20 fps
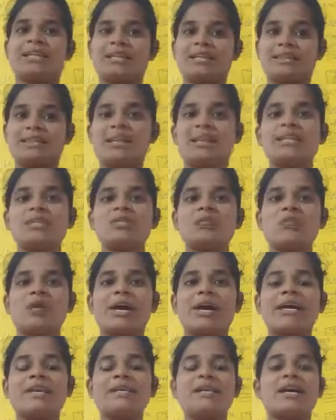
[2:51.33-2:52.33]
That's
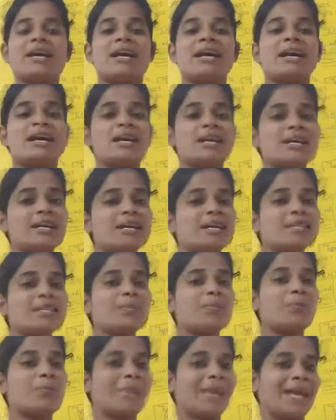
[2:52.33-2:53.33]
why Earth
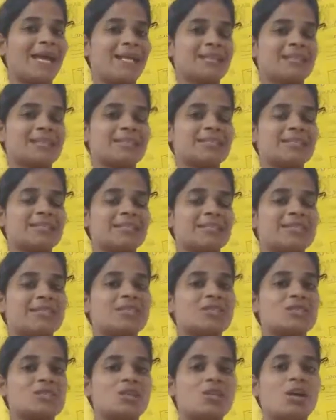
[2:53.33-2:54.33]
planet
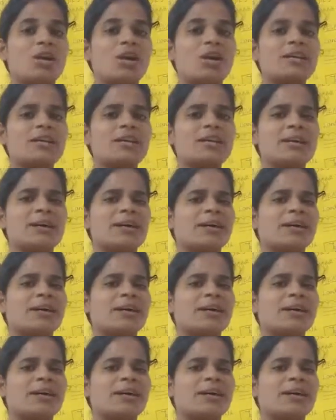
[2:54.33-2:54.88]
is called